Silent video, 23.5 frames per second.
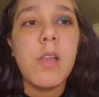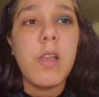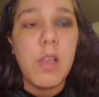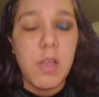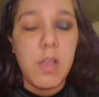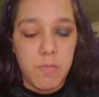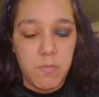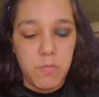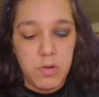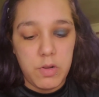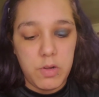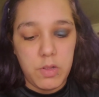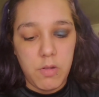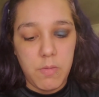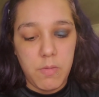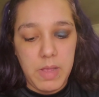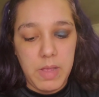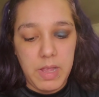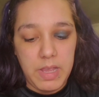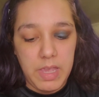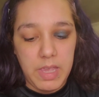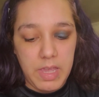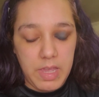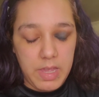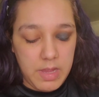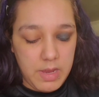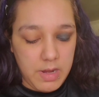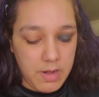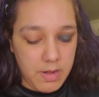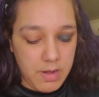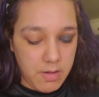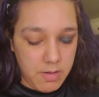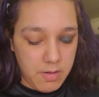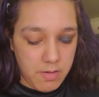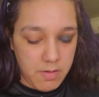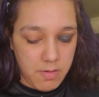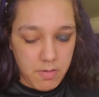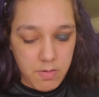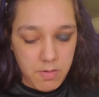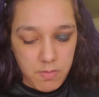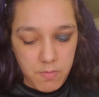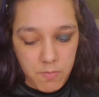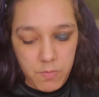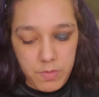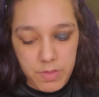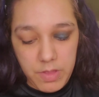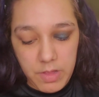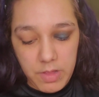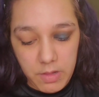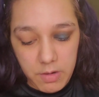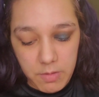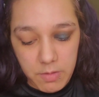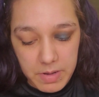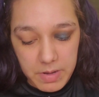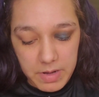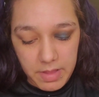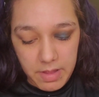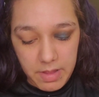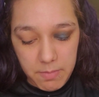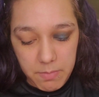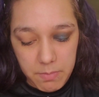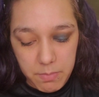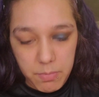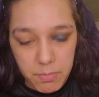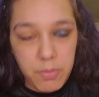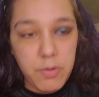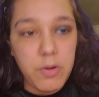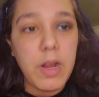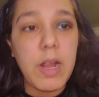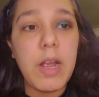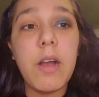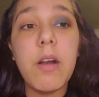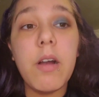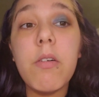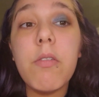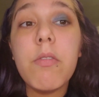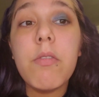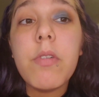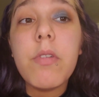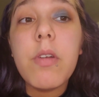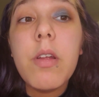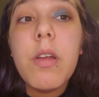I'm going to go back in with a little bit of that brown